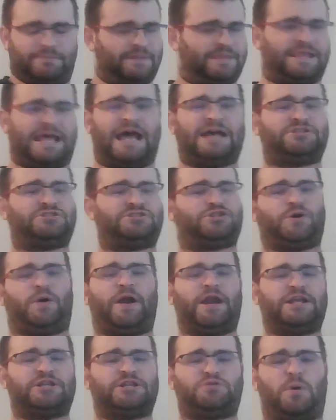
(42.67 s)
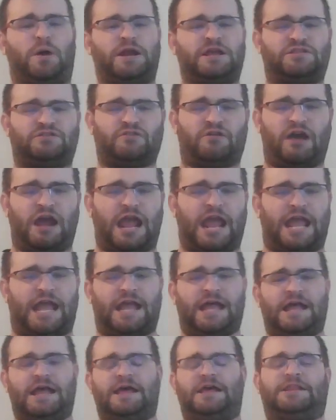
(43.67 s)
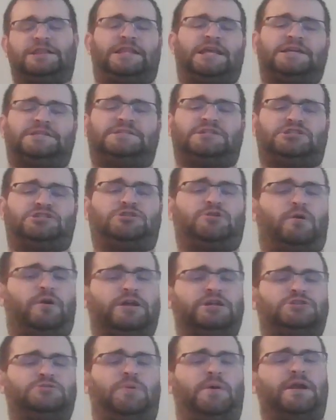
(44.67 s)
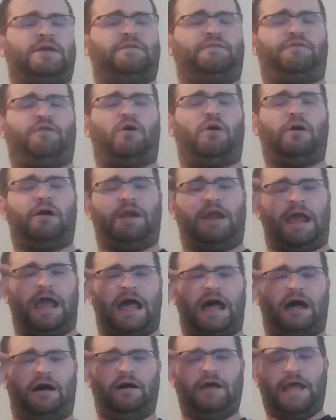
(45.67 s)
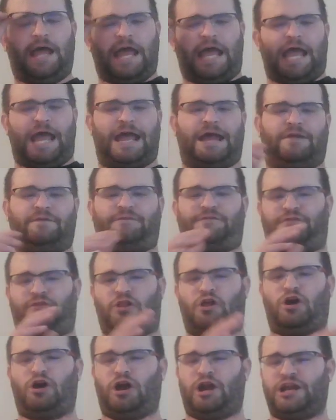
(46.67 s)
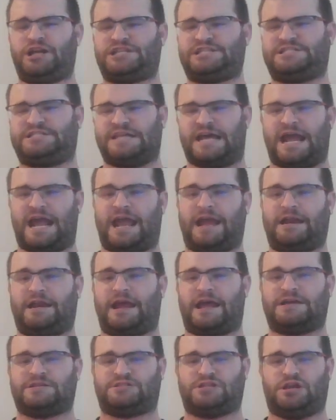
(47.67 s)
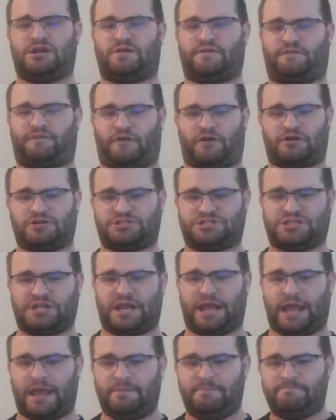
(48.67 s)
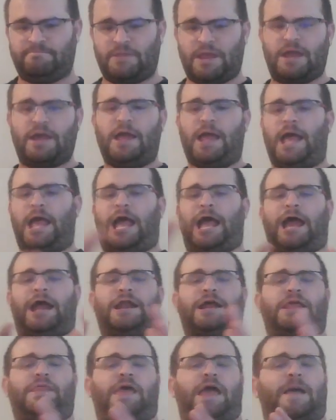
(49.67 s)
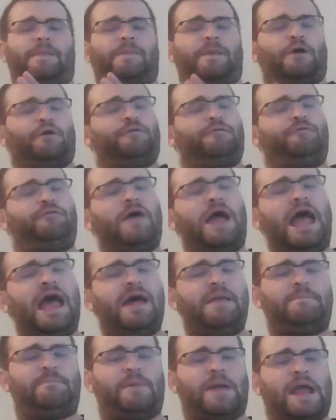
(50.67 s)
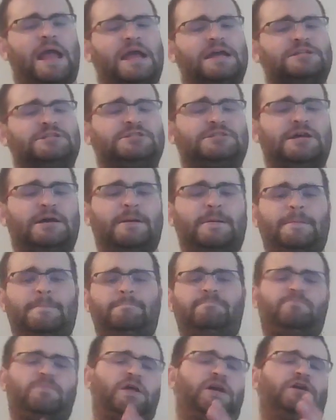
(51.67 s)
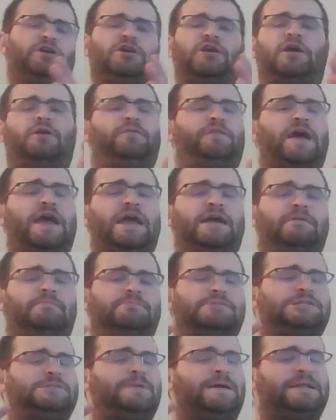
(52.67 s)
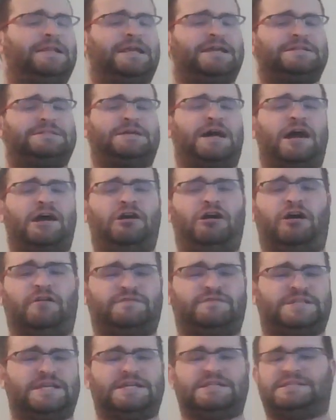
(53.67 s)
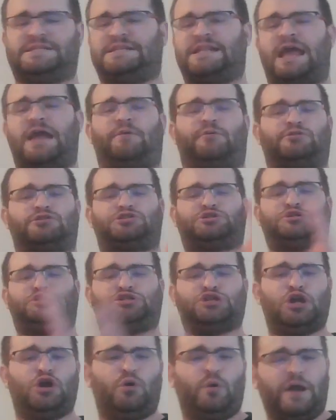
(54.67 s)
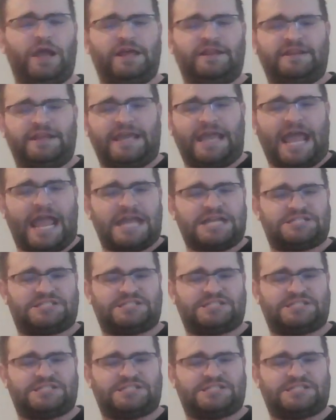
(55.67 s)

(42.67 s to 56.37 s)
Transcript: That's 2023. This is 2024 now. And Florida State, as a university and, and their fan base, you know, they spent the entire offseason, they were suing the